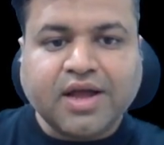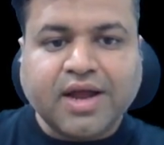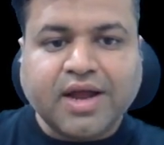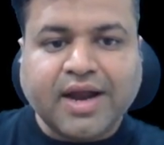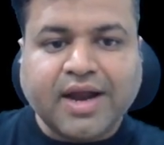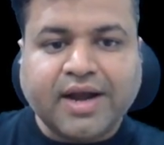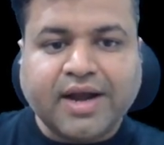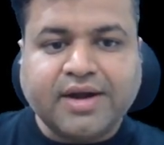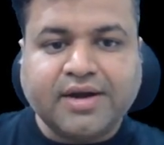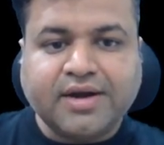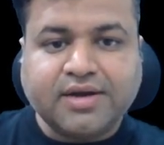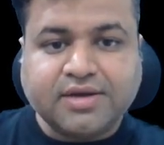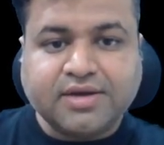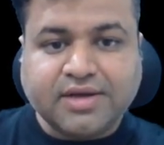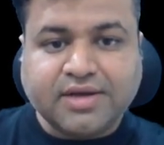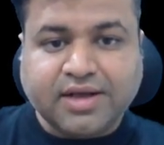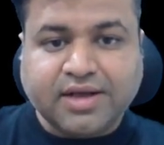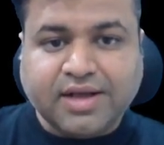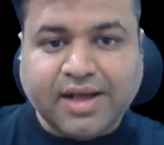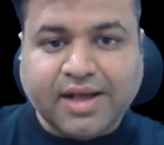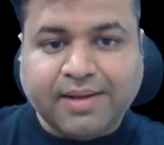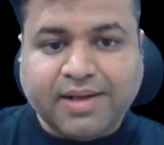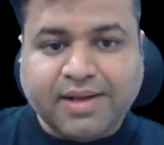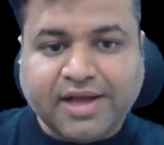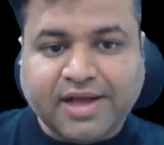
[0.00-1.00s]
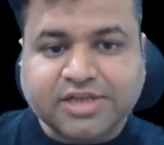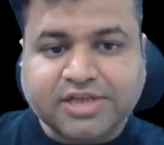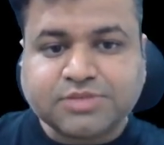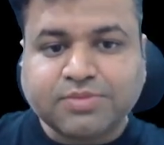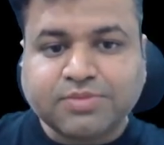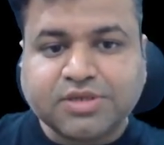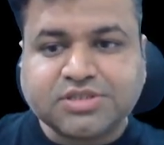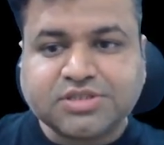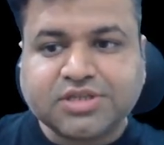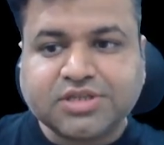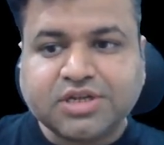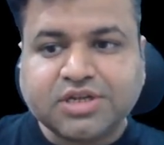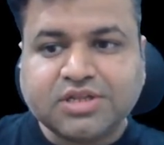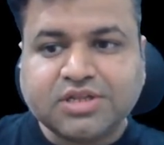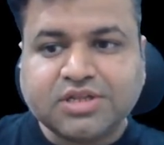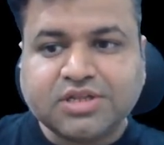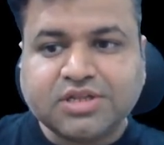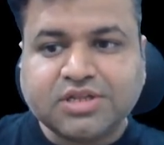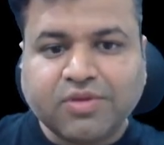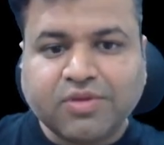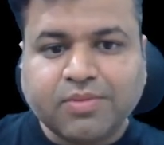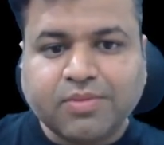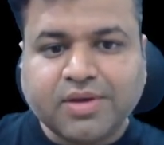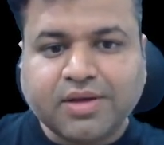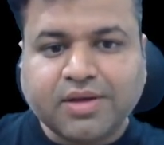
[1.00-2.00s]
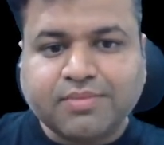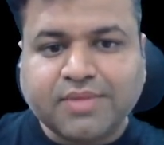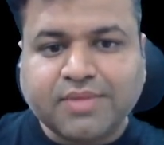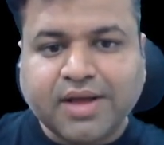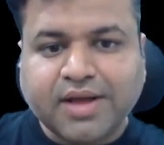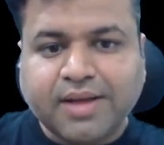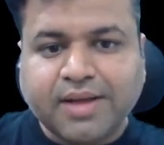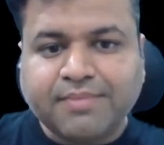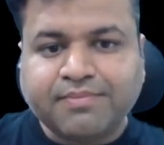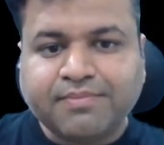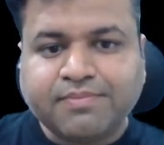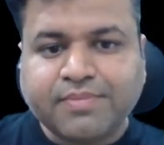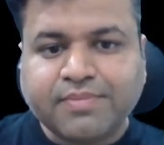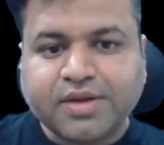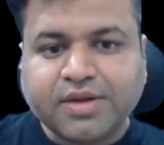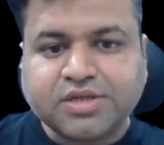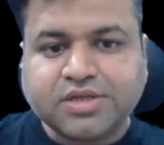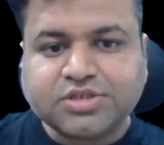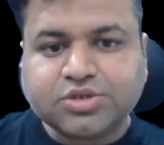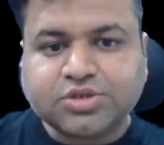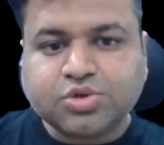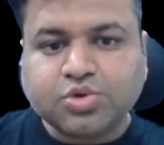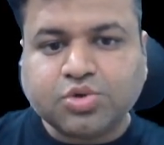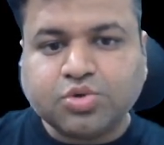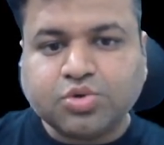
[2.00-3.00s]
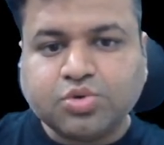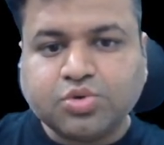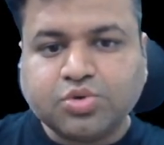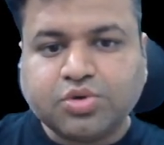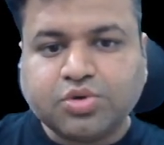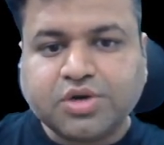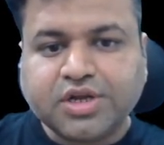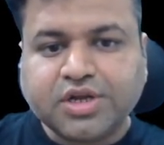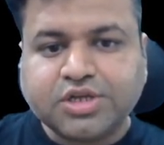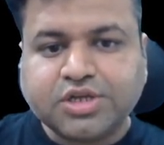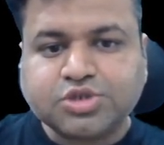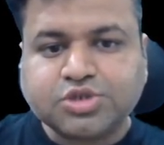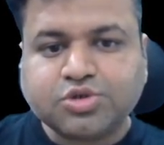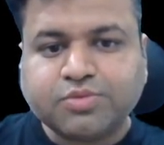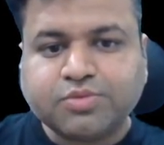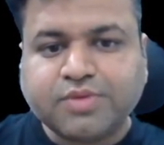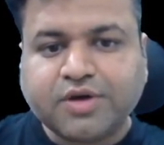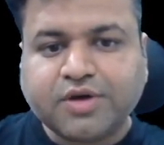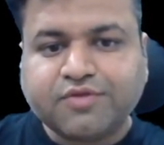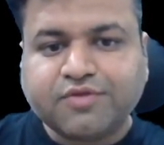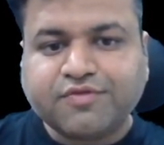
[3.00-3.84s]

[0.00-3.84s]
and x plus 3 that will become m plus 2 raised to power